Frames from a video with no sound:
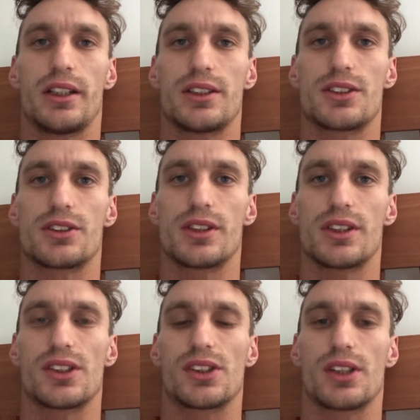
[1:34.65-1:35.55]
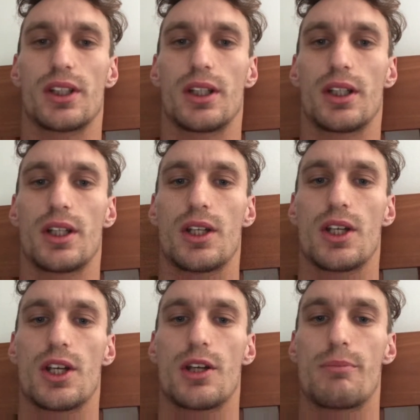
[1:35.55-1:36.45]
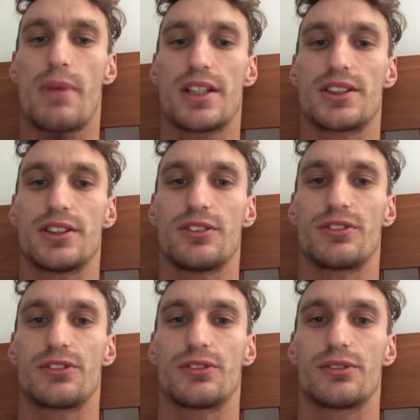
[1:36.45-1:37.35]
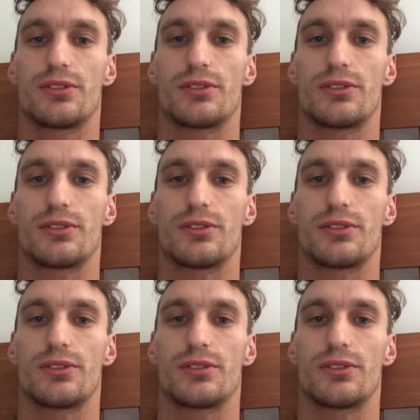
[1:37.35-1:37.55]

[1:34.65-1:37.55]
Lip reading: into this massive